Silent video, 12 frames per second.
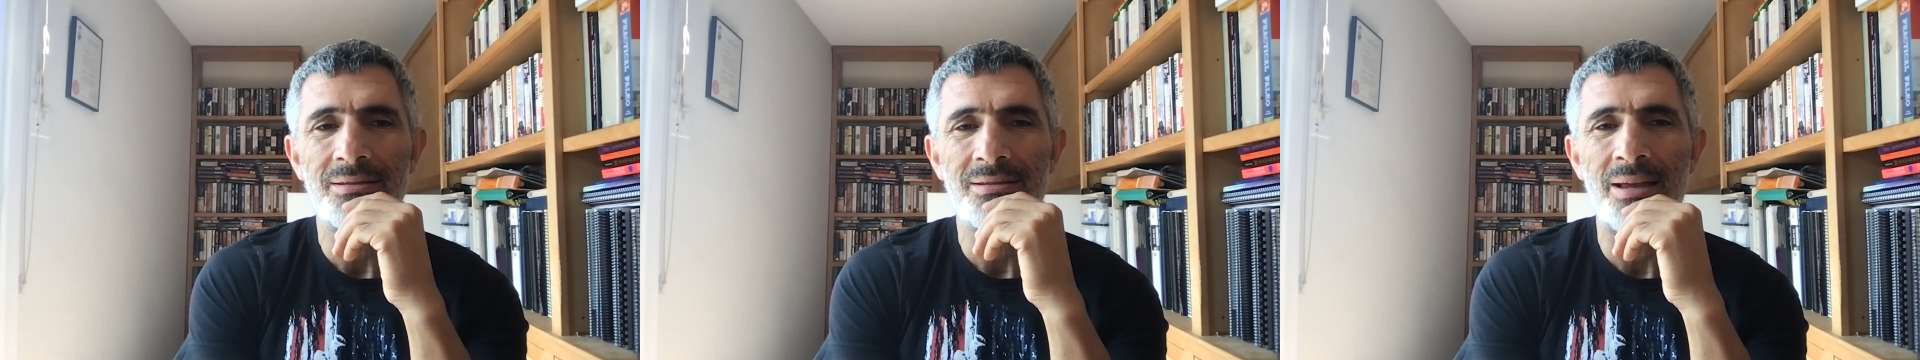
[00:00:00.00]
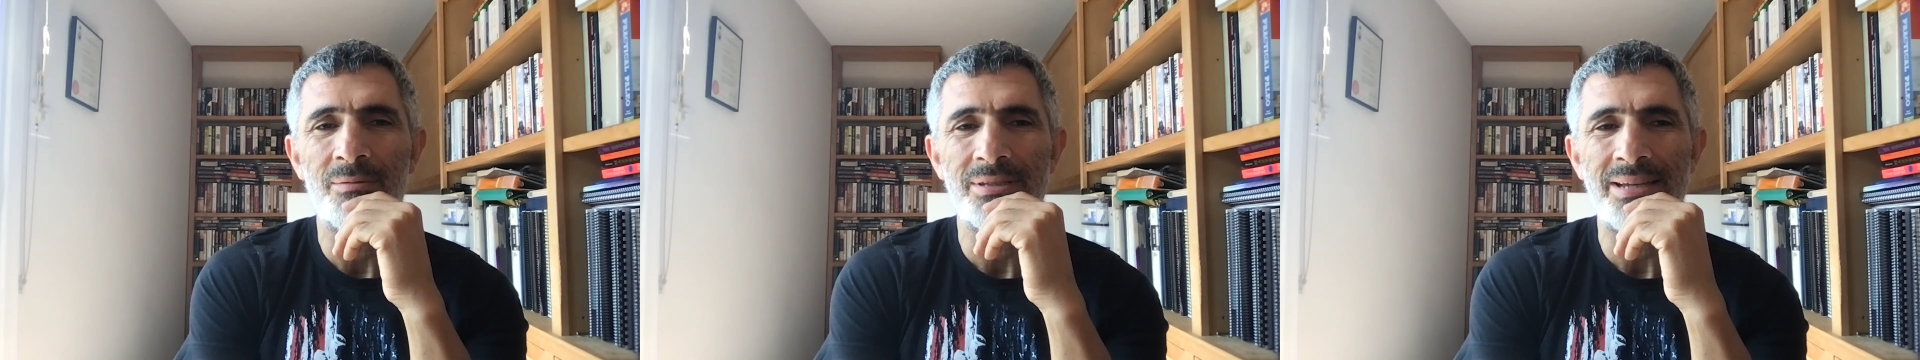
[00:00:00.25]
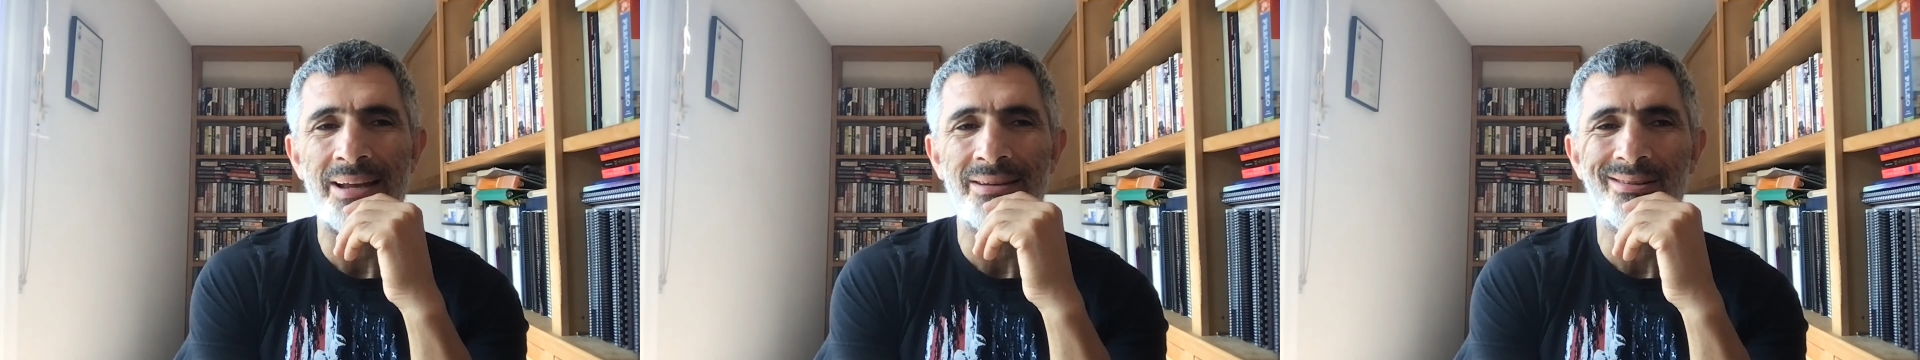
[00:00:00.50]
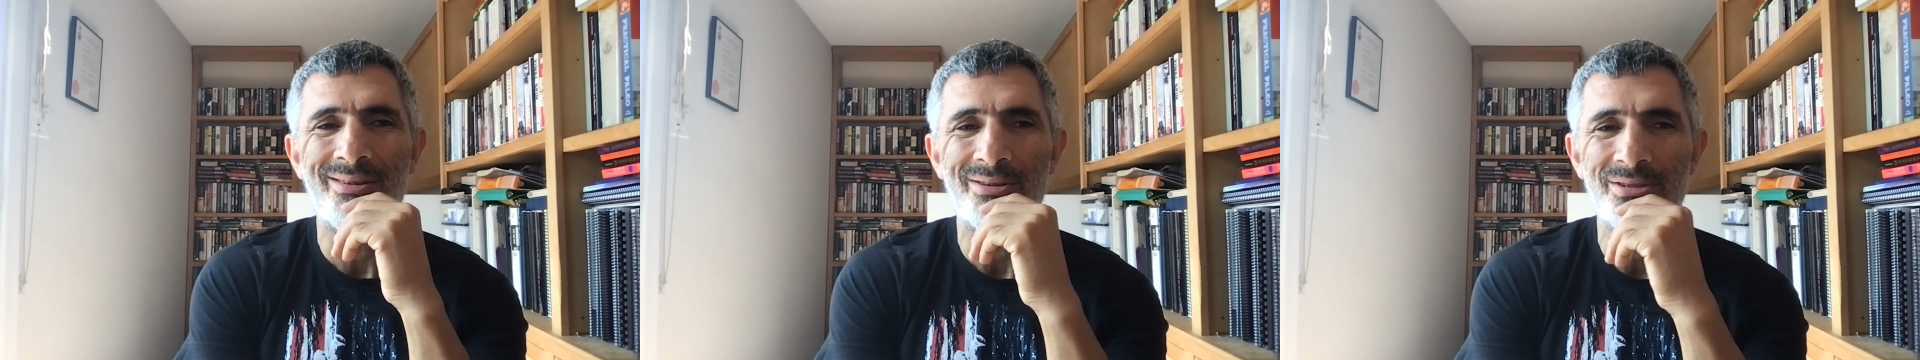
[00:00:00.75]
his name was
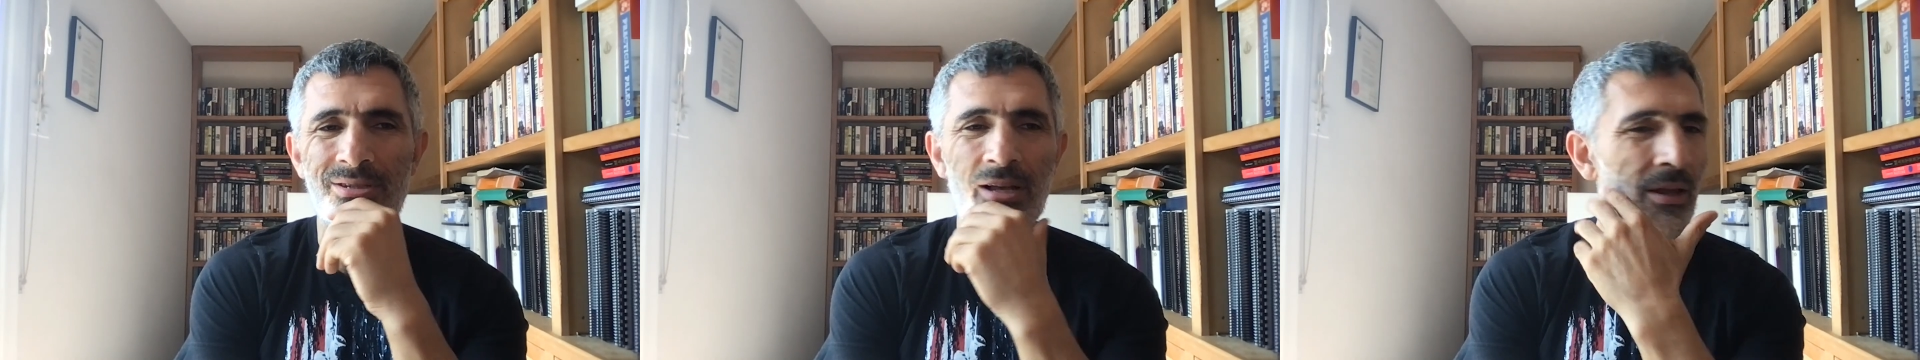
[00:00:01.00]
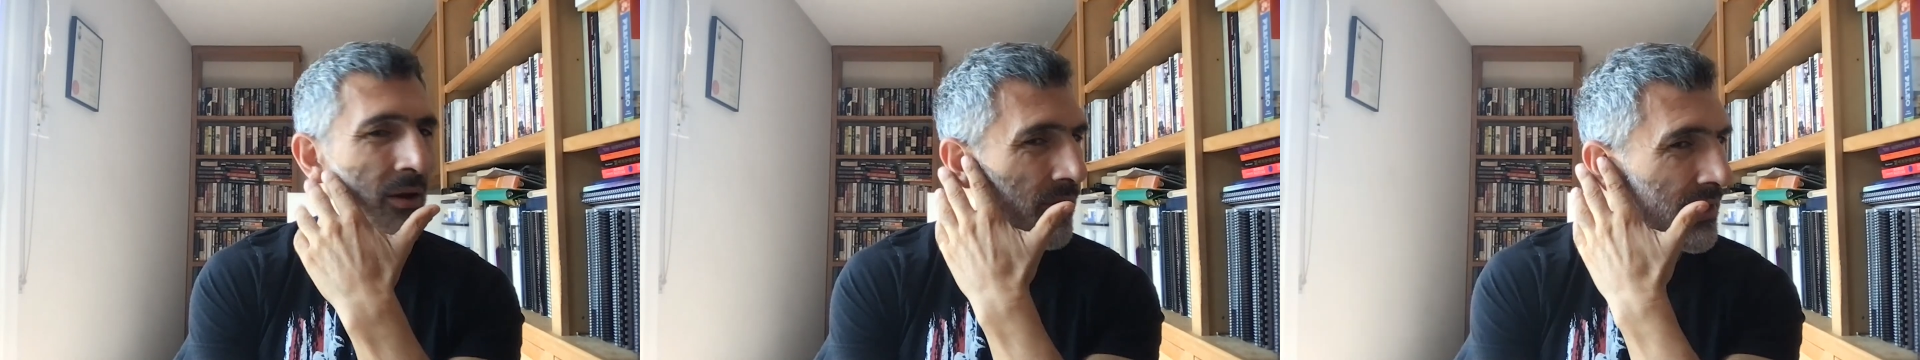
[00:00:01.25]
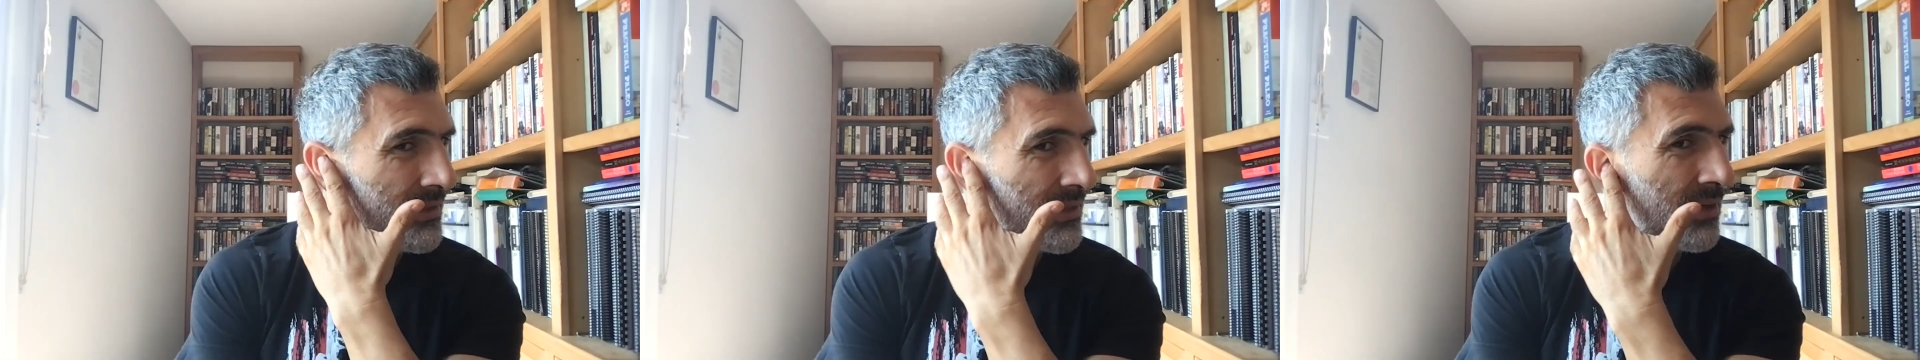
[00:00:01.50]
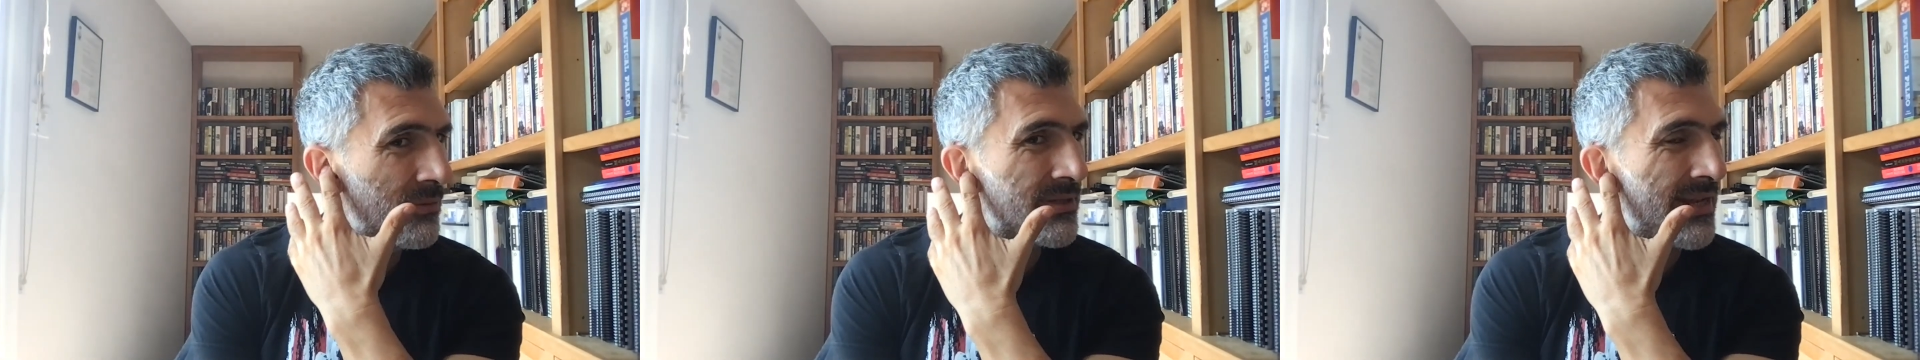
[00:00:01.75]
Daniel Carcillo.
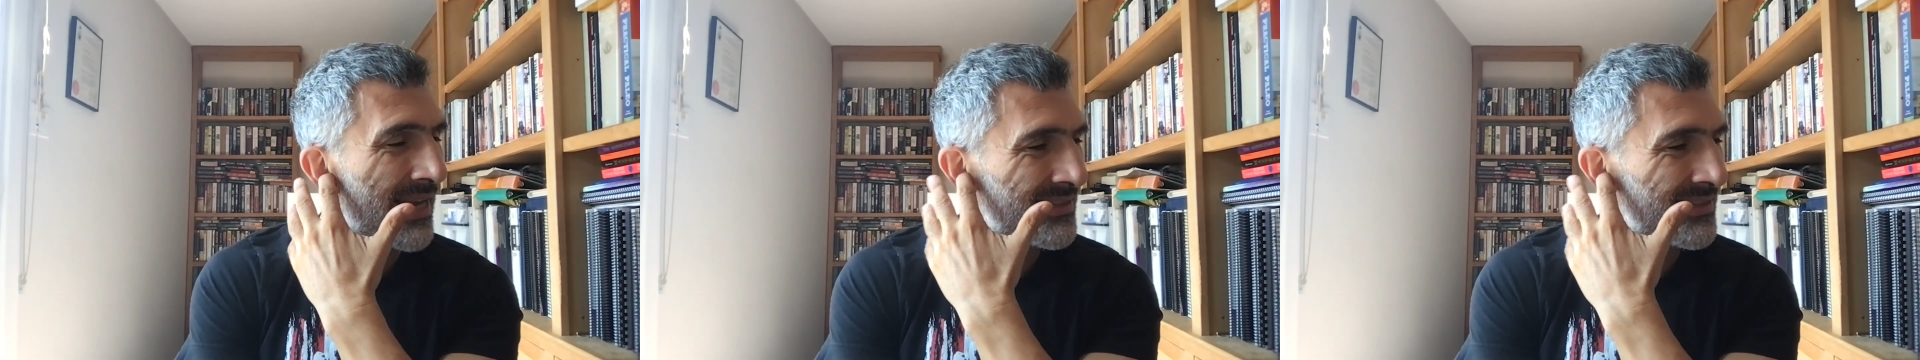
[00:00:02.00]
He was an